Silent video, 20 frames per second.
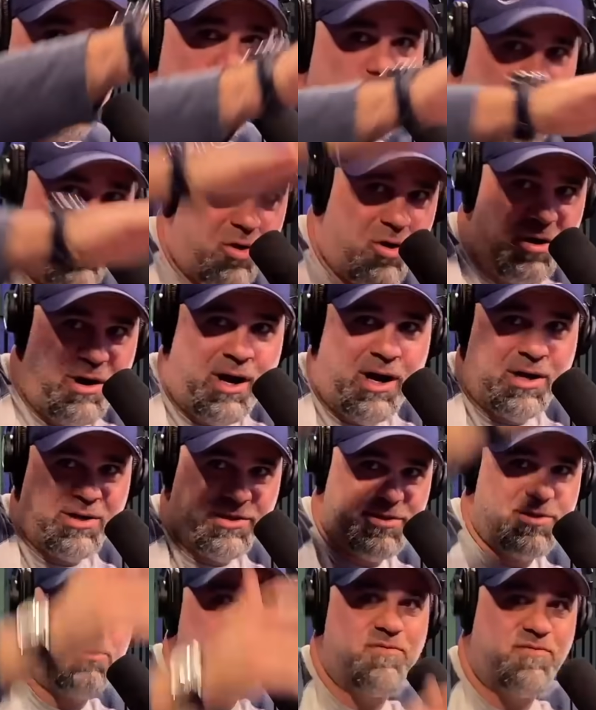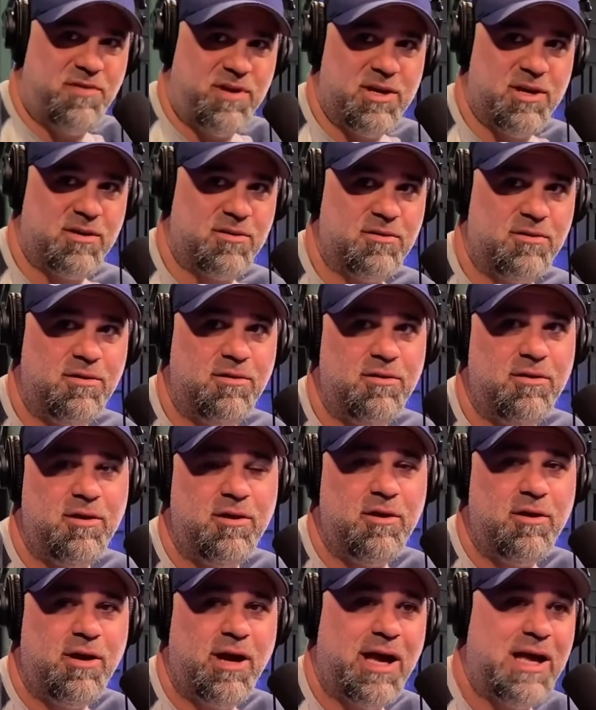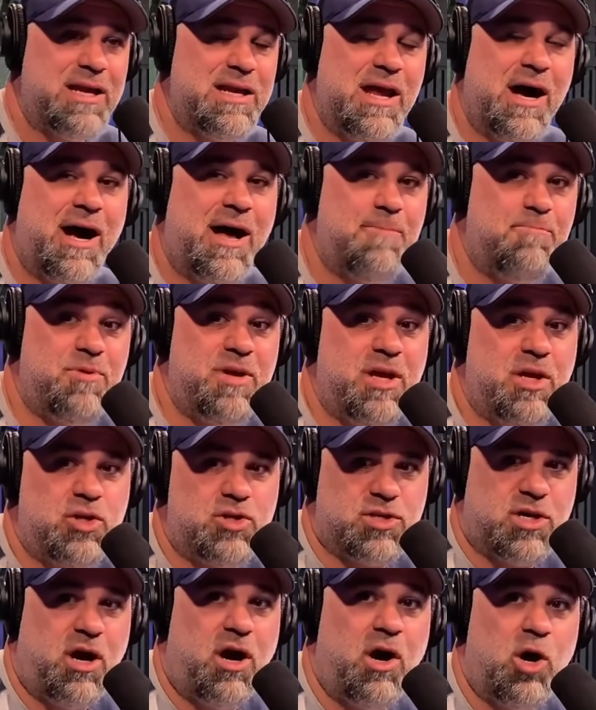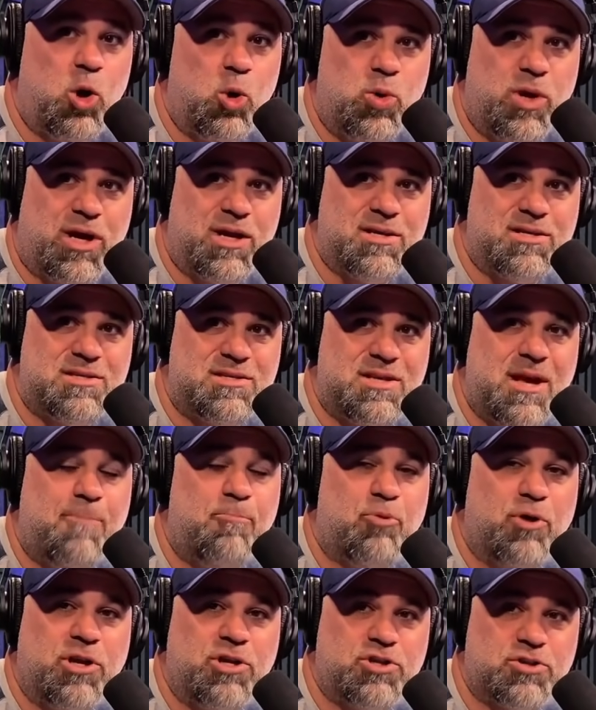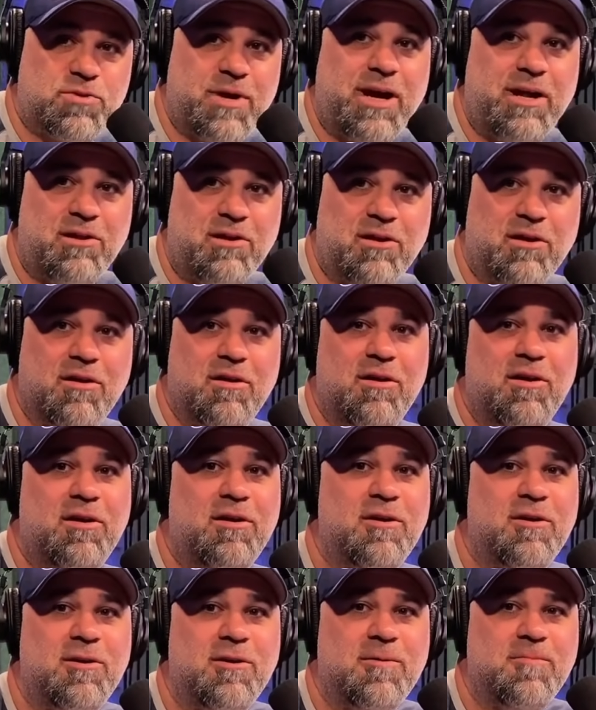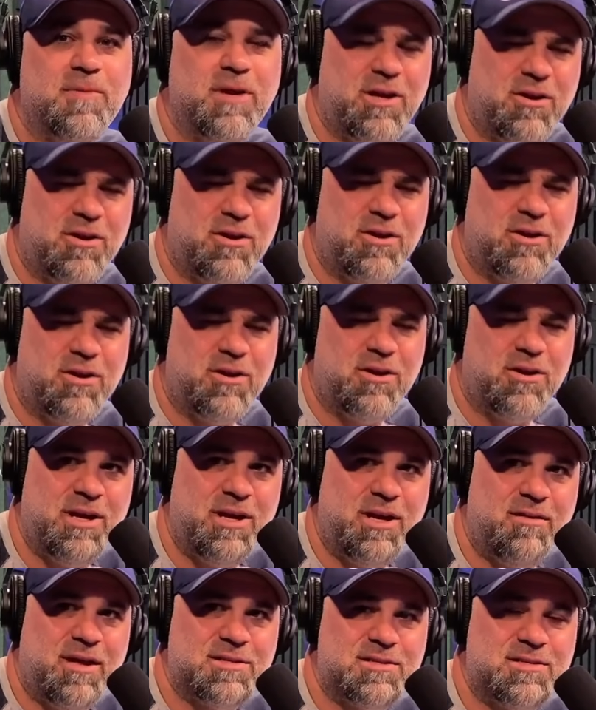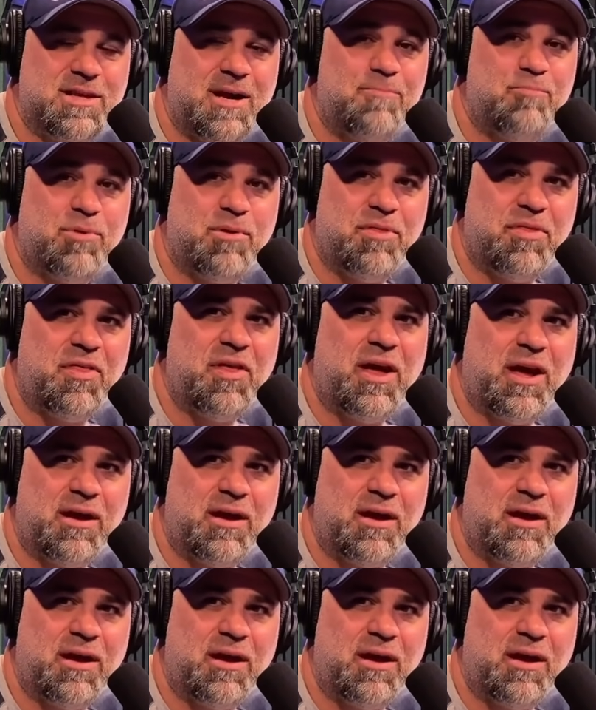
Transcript: or onto the vehicle and not being towed on a separate trailer, you know what I mean? Right. That's a separate thing.